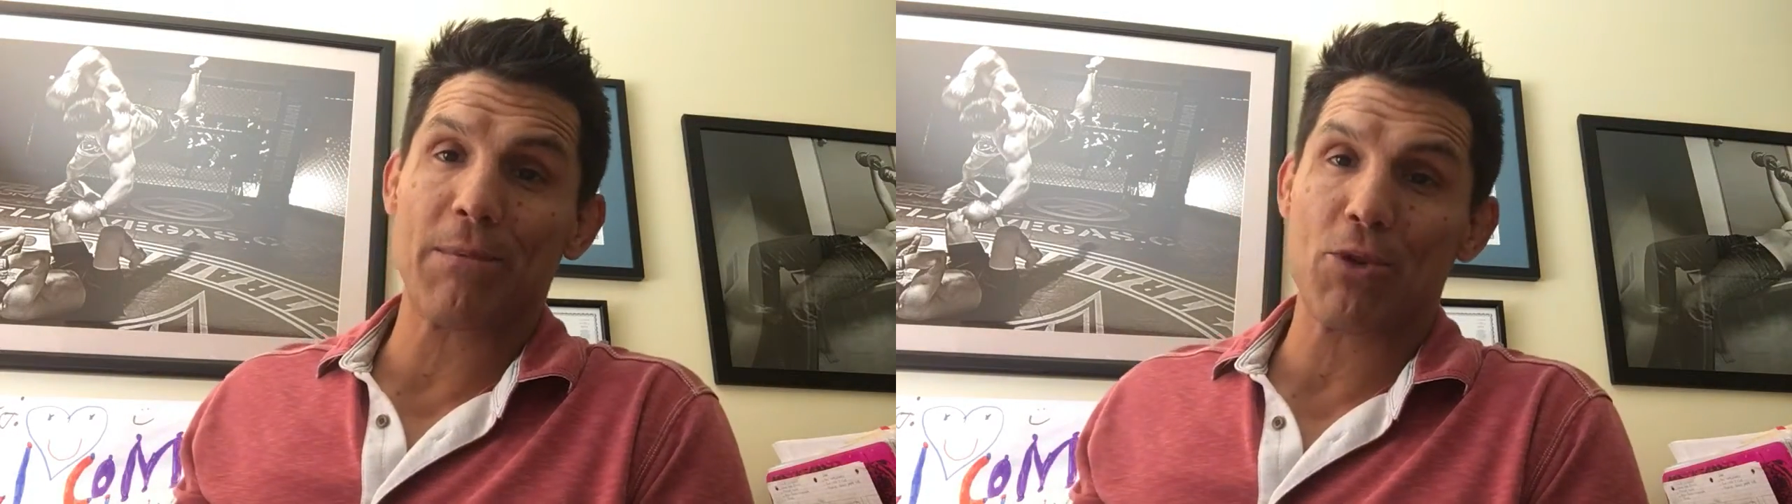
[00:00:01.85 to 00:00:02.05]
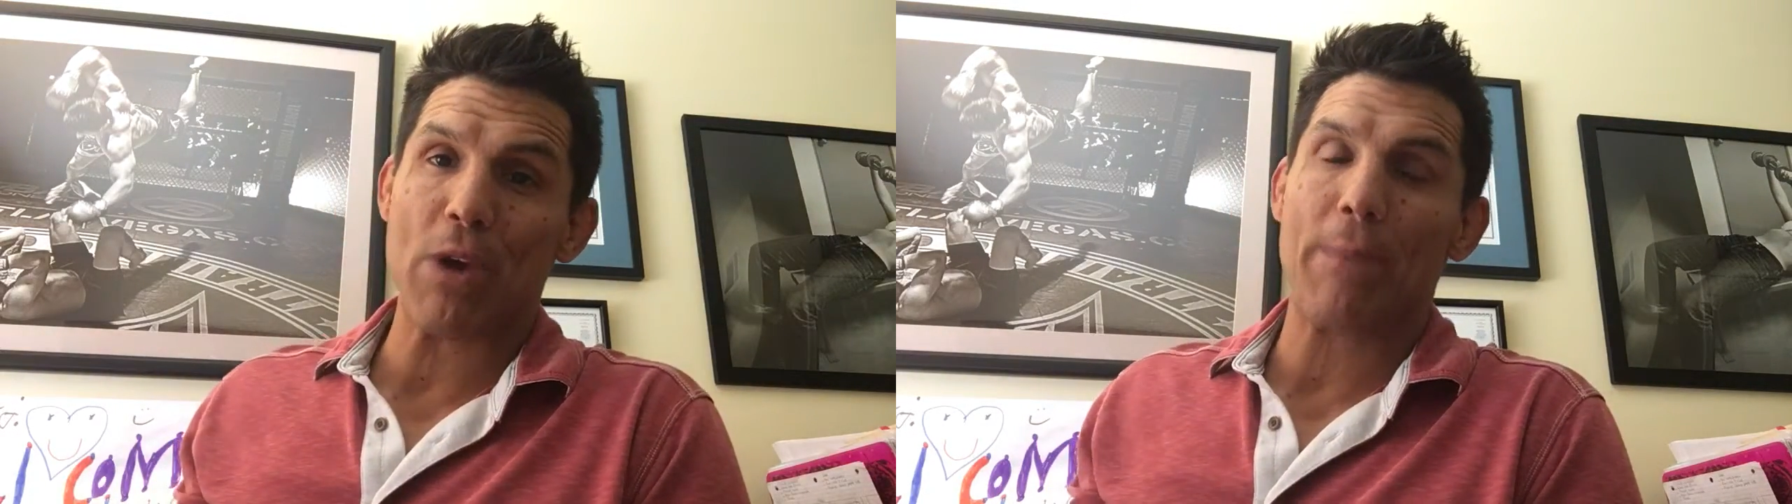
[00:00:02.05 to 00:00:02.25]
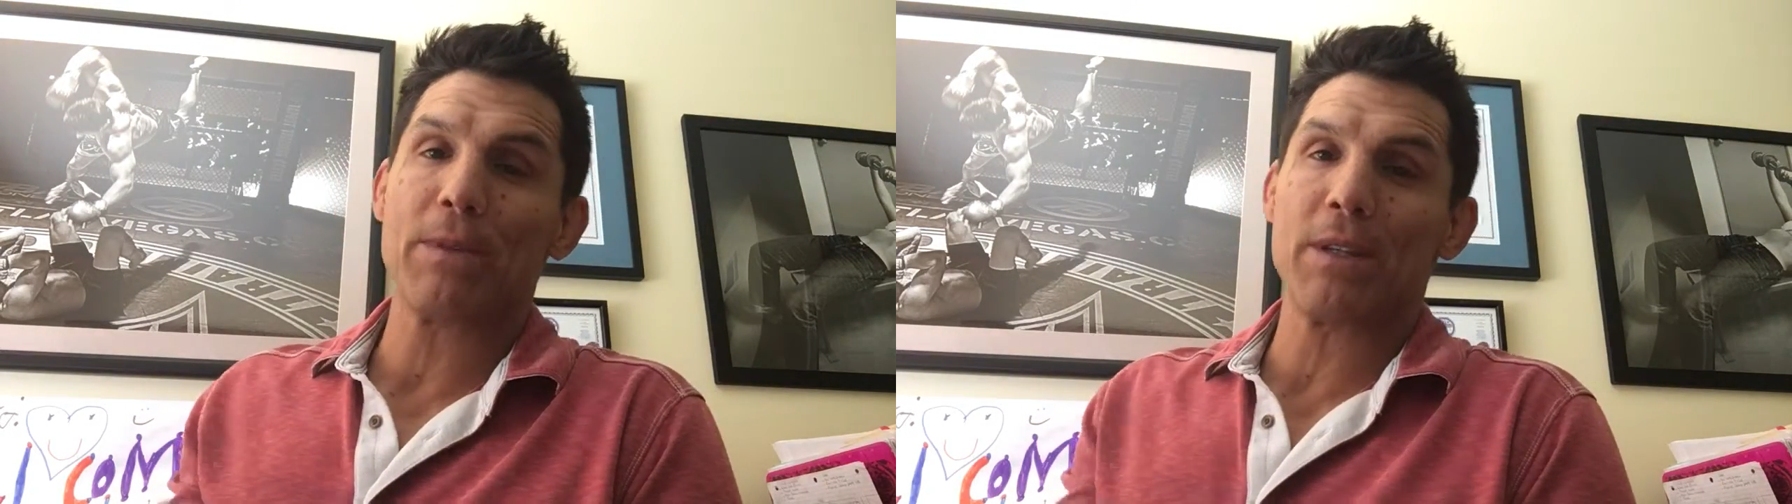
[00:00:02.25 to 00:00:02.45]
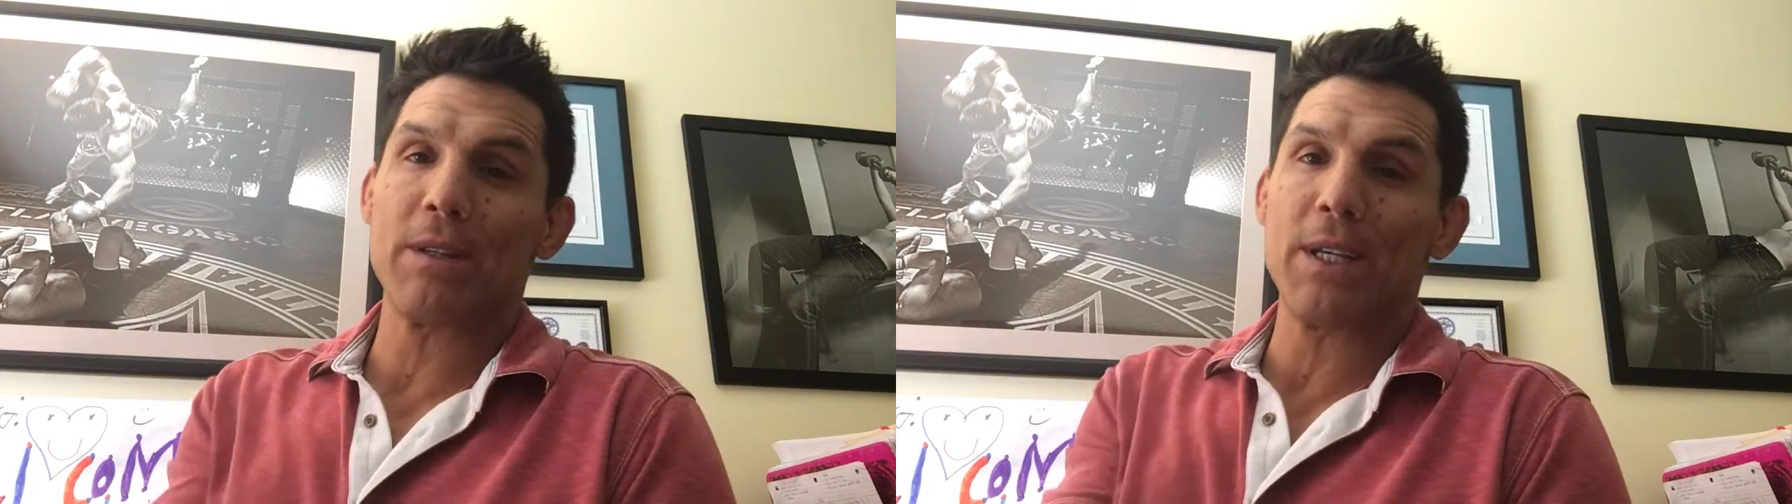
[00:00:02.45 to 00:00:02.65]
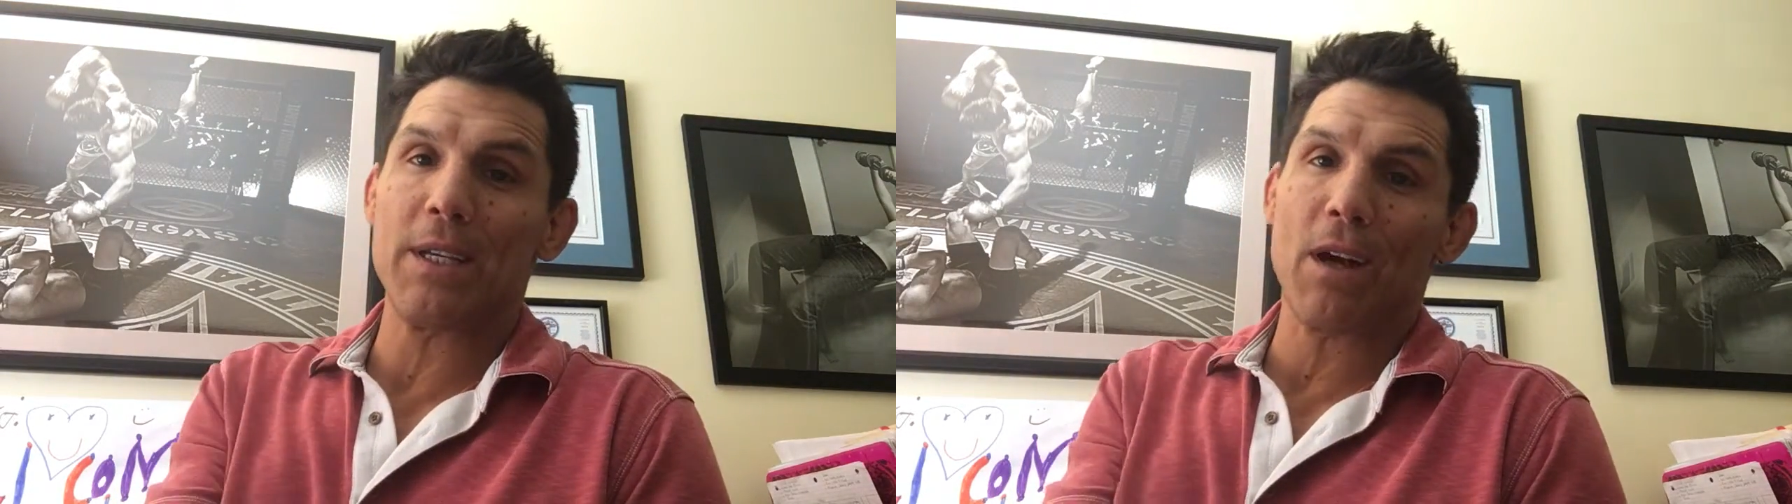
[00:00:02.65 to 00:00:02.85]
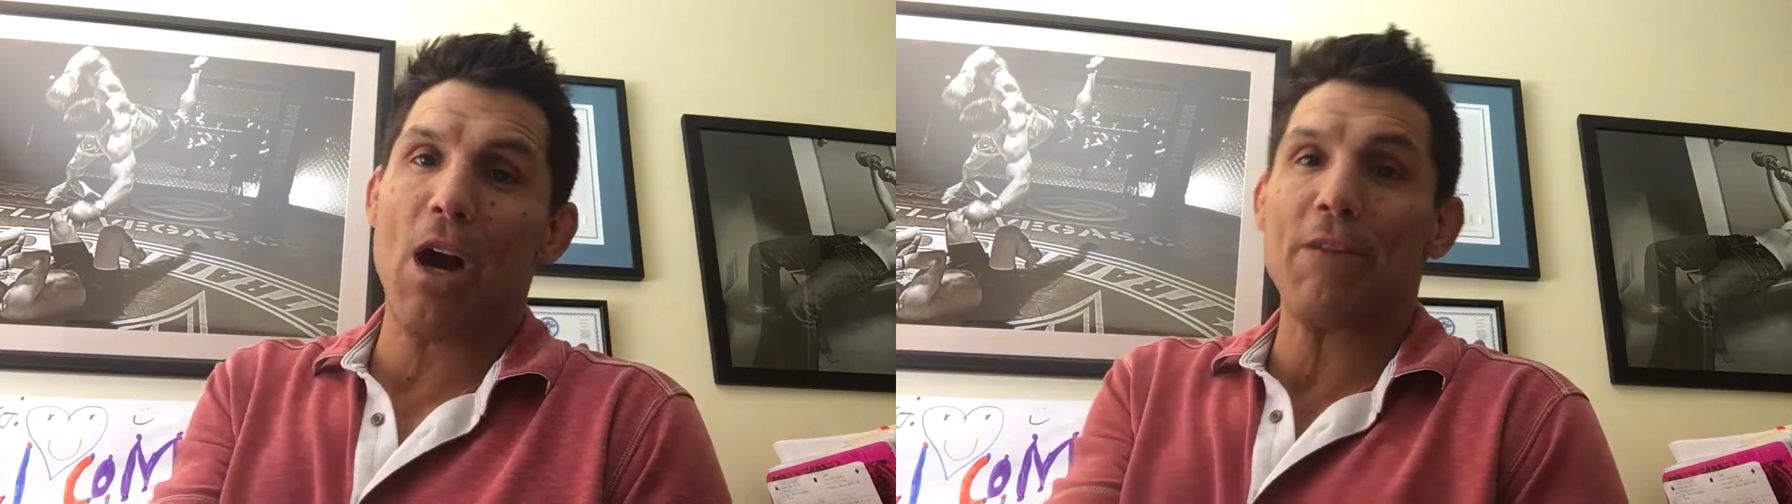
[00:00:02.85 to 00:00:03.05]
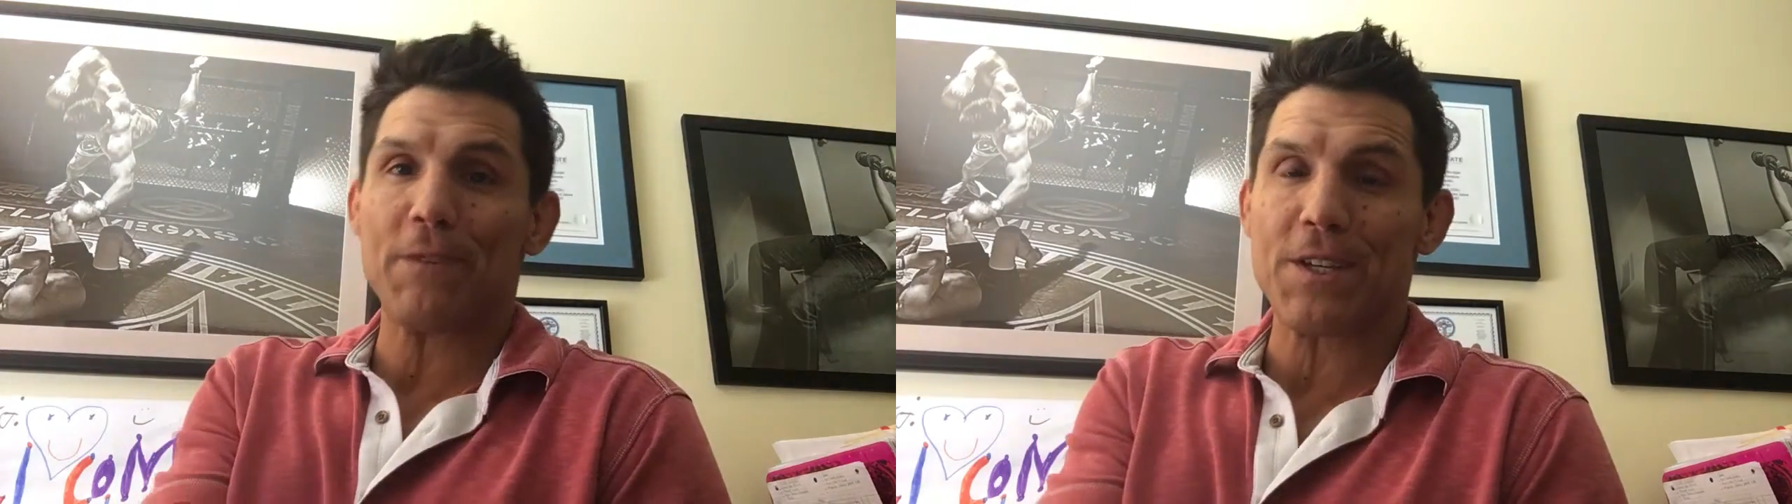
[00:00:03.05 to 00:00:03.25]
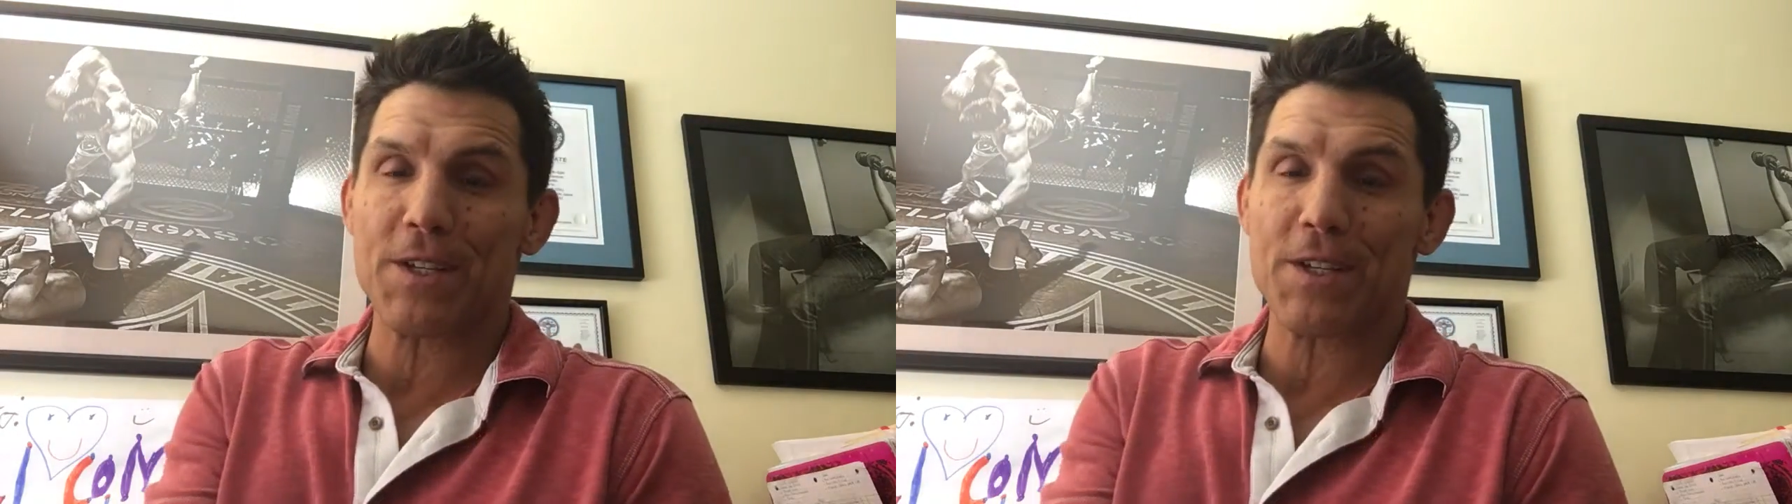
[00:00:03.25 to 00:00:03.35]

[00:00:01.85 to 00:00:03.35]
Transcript: I'm trapped in the office